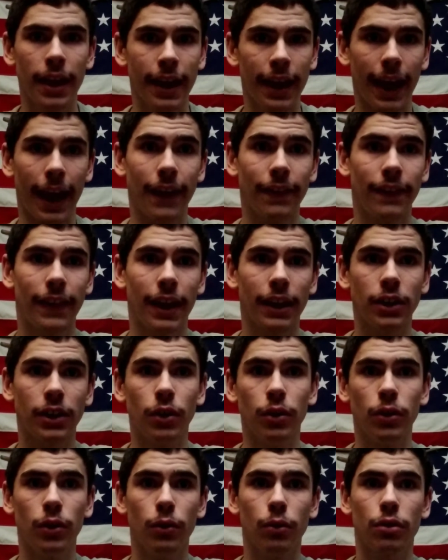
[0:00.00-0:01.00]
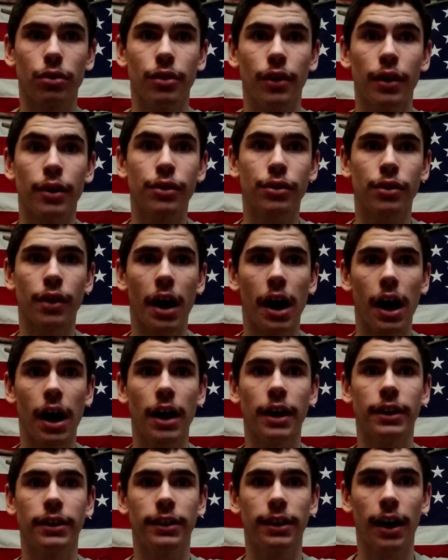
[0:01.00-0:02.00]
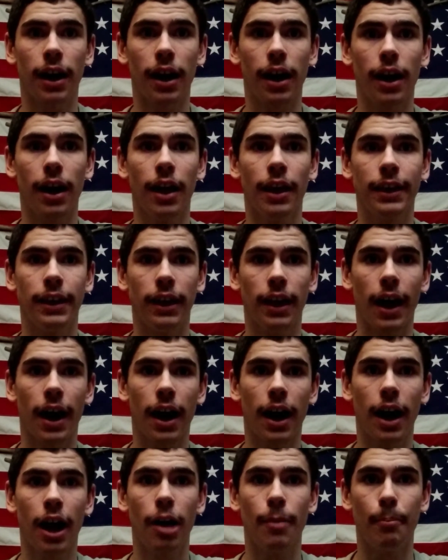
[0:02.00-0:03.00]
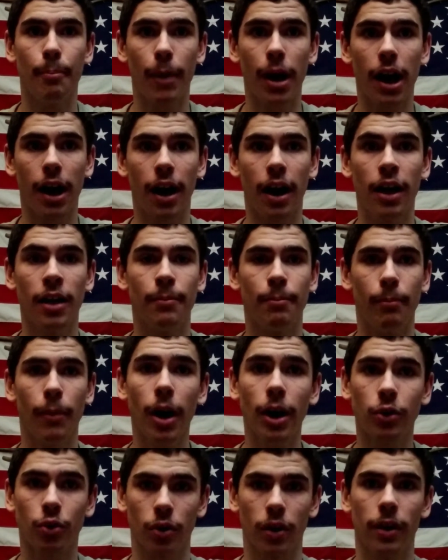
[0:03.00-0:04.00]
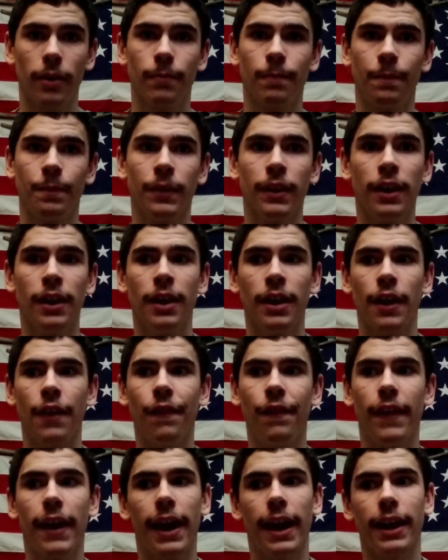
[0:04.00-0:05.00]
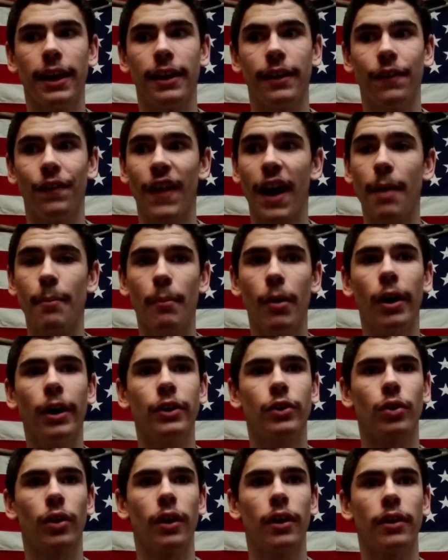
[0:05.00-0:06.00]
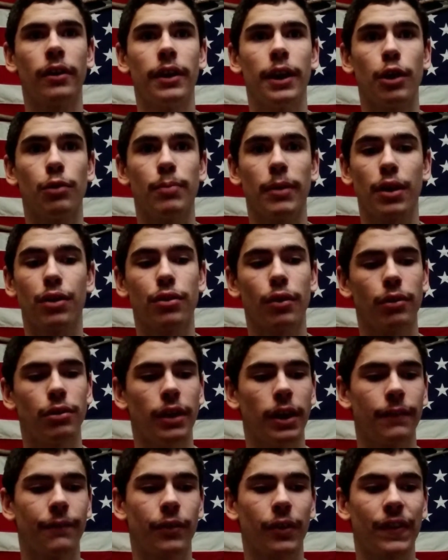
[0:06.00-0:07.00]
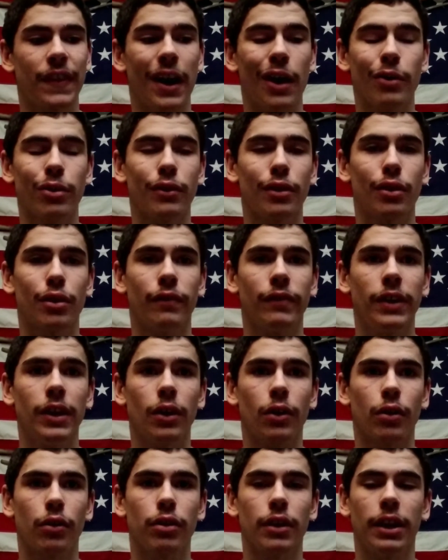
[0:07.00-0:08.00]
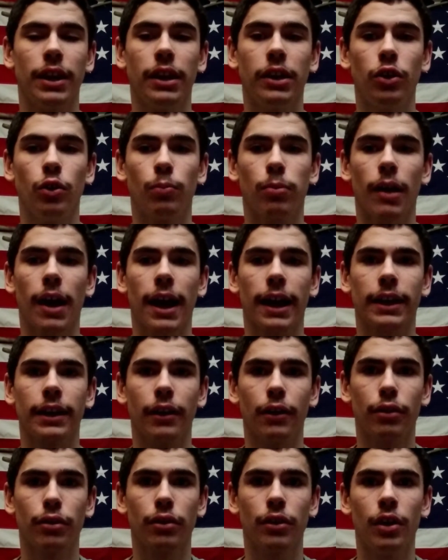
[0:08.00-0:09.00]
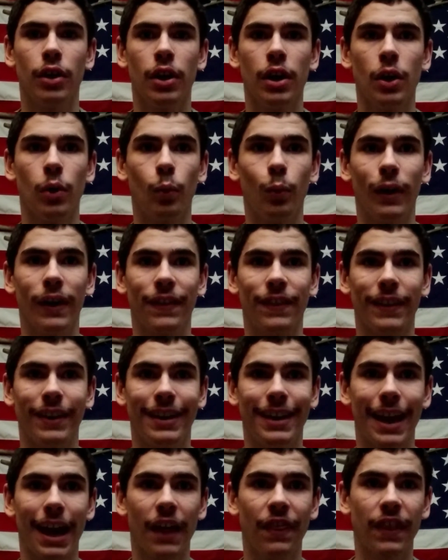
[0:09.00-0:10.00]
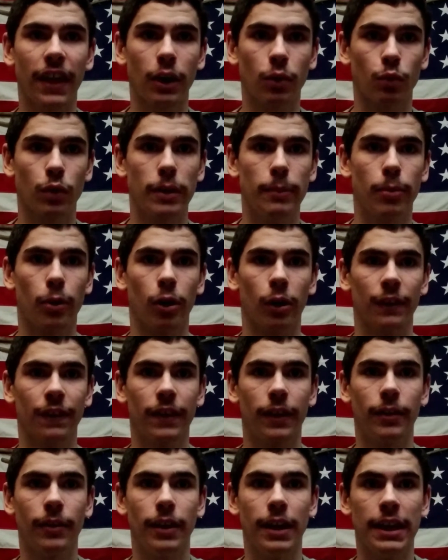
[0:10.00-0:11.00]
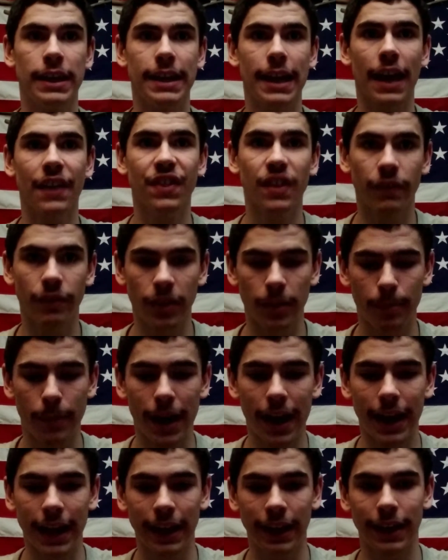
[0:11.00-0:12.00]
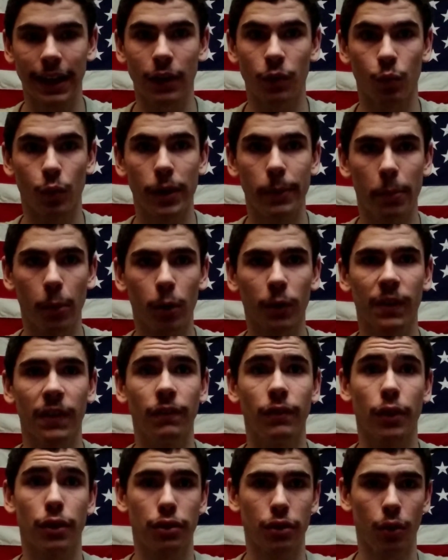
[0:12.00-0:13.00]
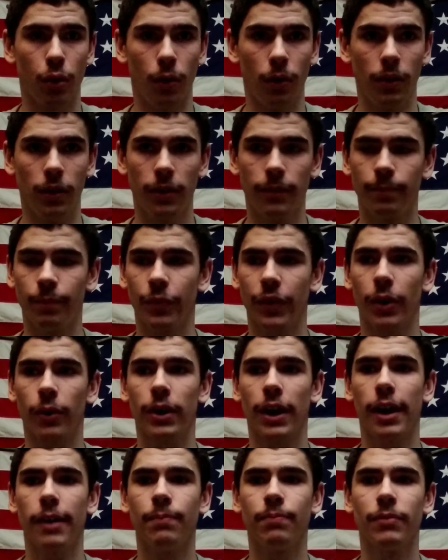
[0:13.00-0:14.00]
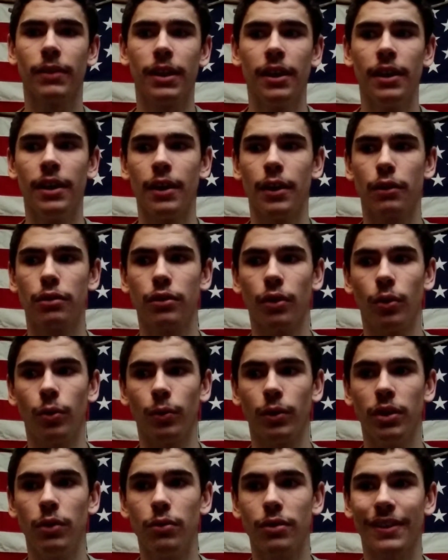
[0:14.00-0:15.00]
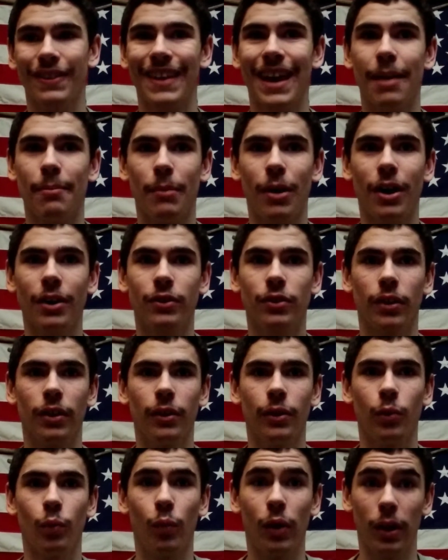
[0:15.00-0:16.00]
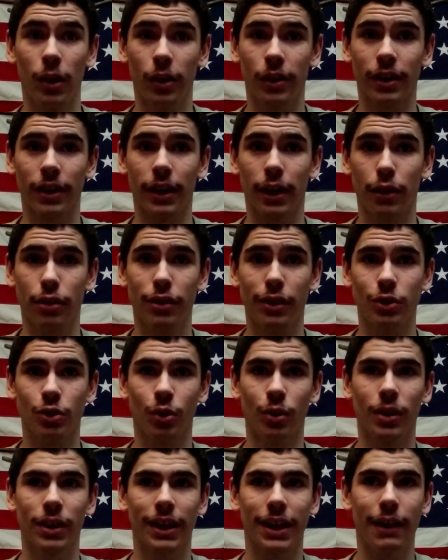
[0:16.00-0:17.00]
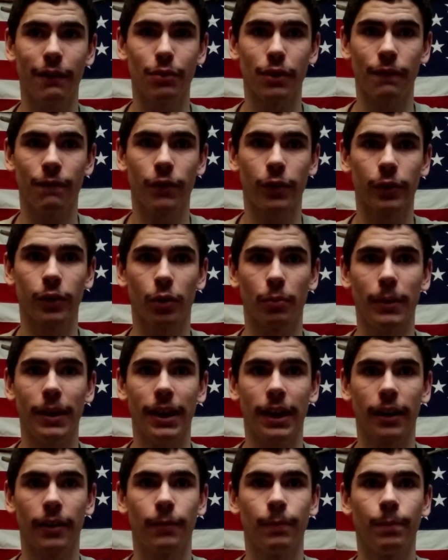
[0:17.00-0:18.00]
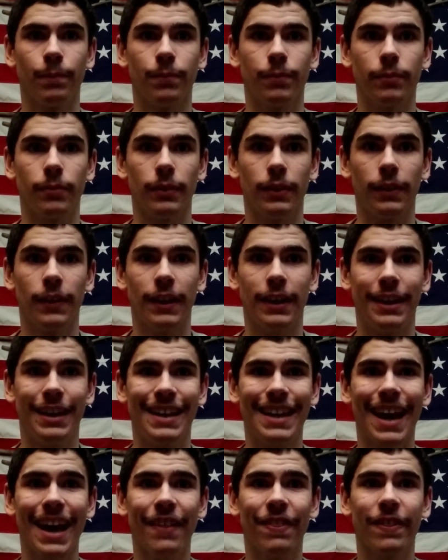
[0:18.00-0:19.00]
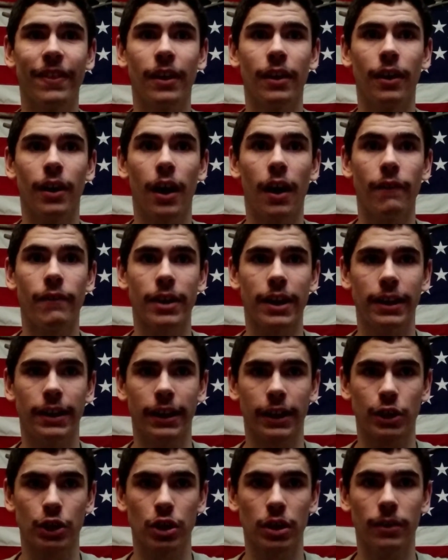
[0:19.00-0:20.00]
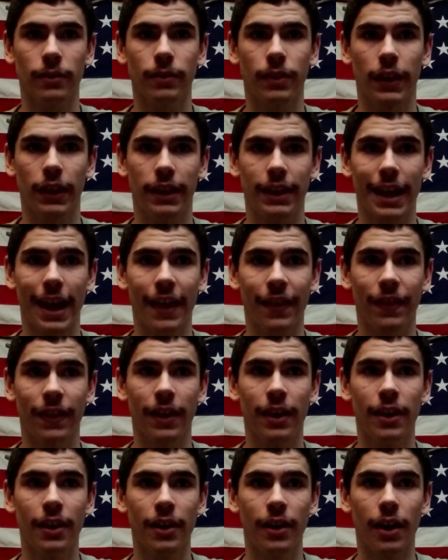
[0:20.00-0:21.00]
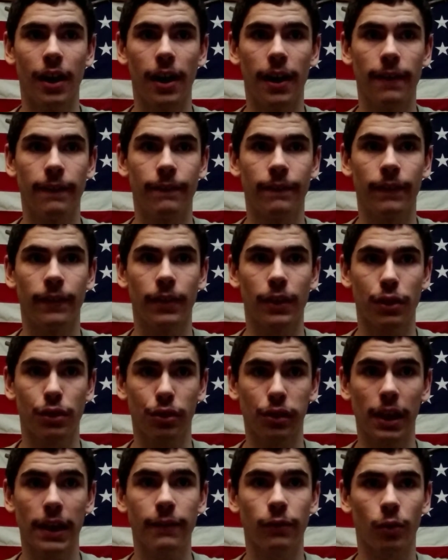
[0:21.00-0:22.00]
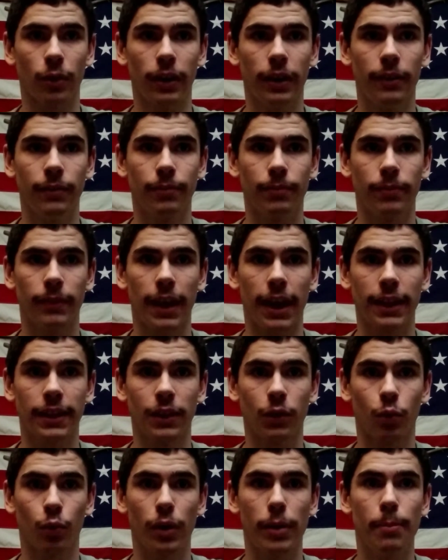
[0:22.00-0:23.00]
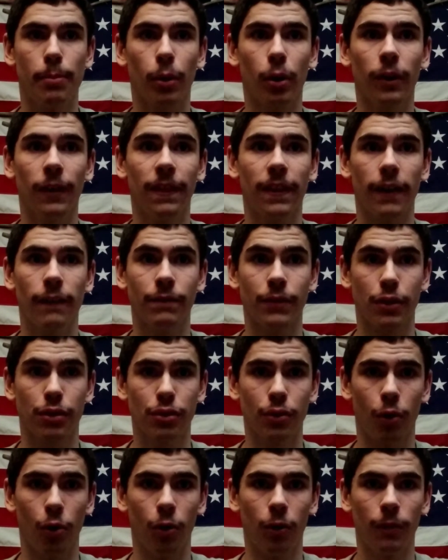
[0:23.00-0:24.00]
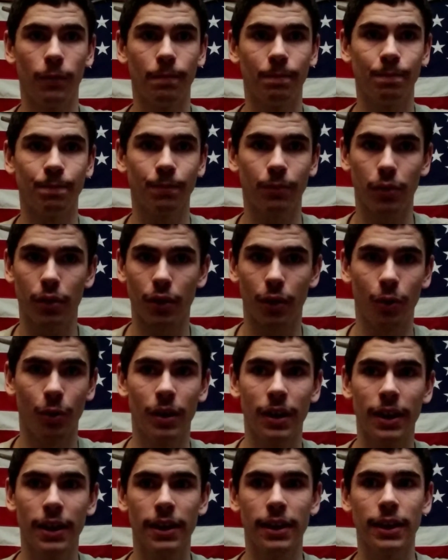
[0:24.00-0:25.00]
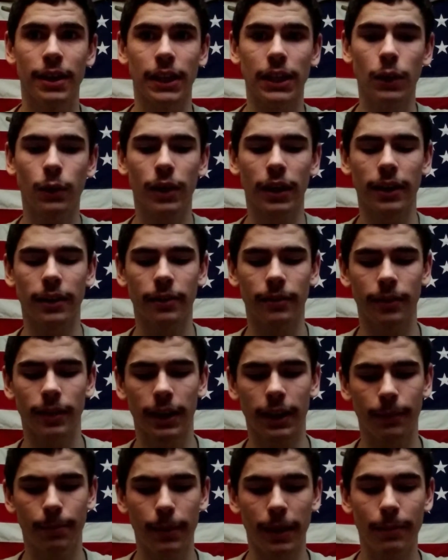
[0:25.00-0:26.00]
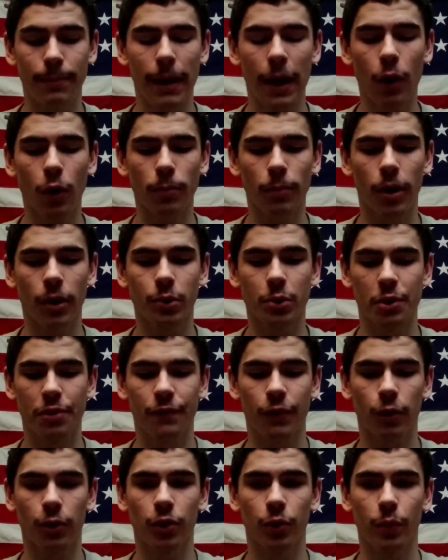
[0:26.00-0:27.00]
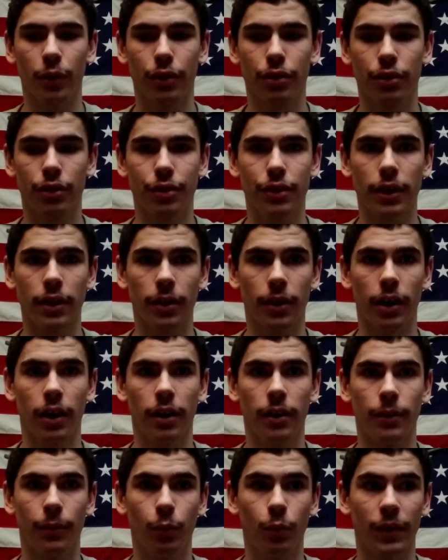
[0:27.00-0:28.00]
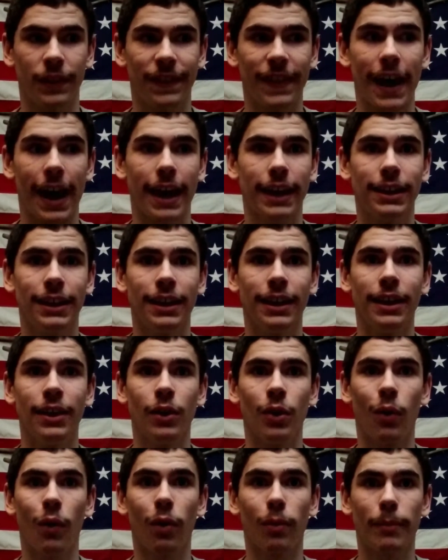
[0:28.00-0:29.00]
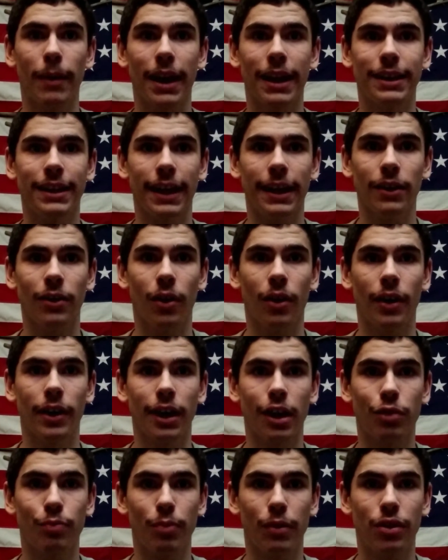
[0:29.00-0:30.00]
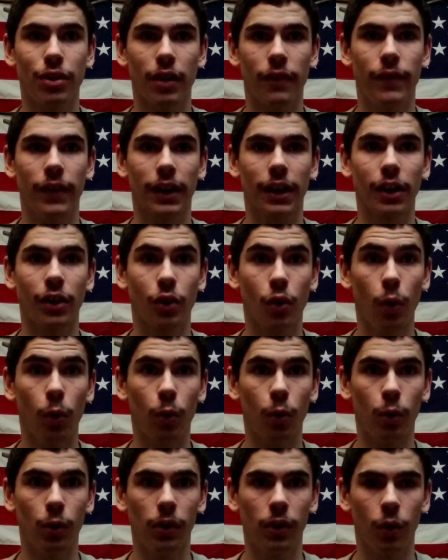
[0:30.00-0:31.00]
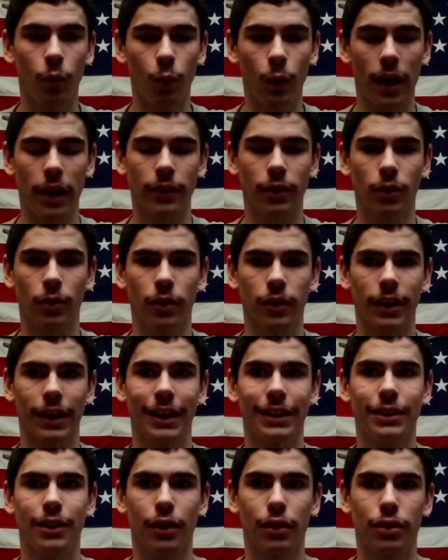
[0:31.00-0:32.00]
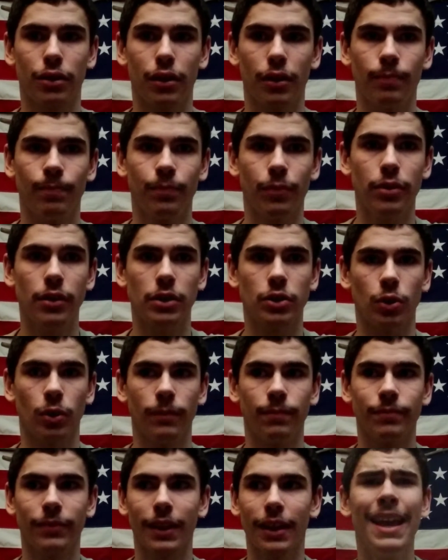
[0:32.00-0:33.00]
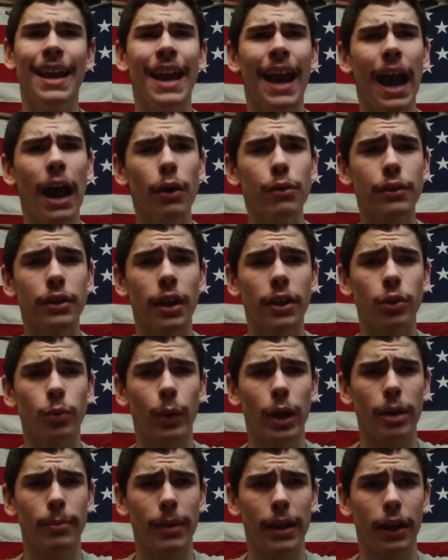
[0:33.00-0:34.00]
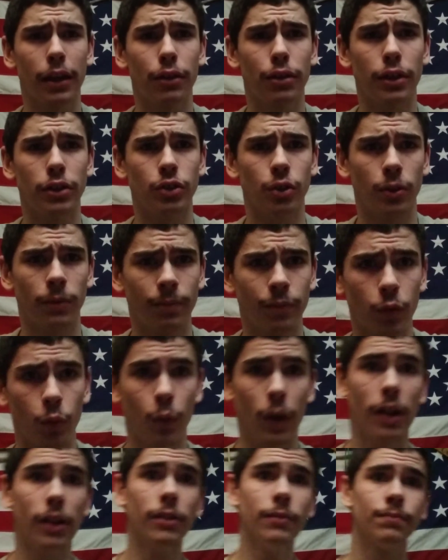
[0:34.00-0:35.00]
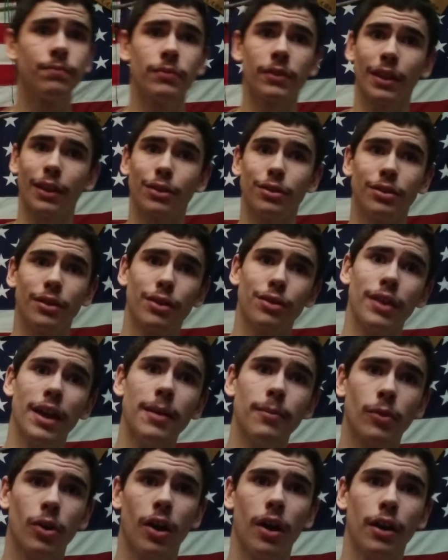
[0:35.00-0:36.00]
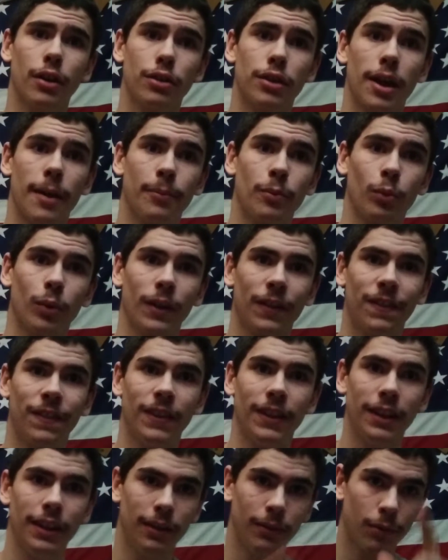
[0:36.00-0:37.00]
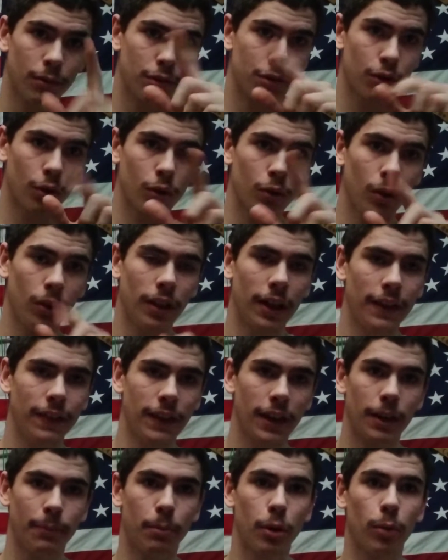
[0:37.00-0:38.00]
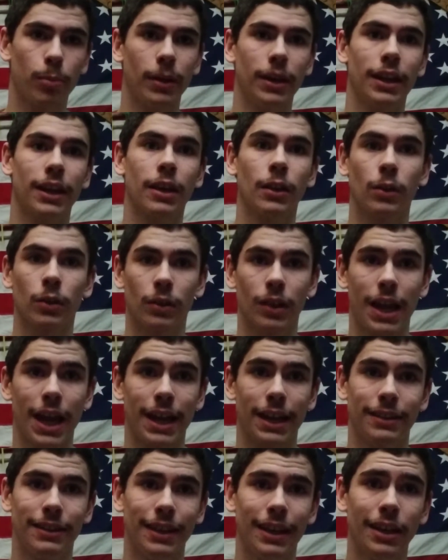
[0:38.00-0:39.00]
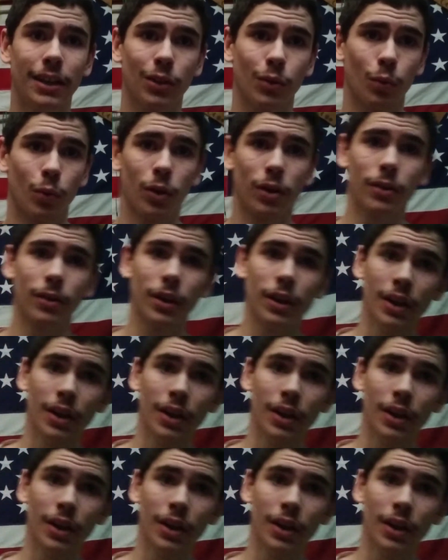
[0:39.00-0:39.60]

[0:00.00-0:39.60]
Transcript: and then you use the sa, ta, na, ma mantra, then that mantra has been associated for thousands of years in Hindu practice with death and rebirth. Death of the mind and rebirth of the soul. Okay? So using that mantra while looking at a sigil gives it further meaning. The death of an addiction, the death of slavery, and the rebirth of the soul. So you can empower mantras further with that, or meditate on a specific goal while you're looking at this sigil. How's another way to make a sigil? Well, the same concept with the circle and then a perpendicular line at the end of the word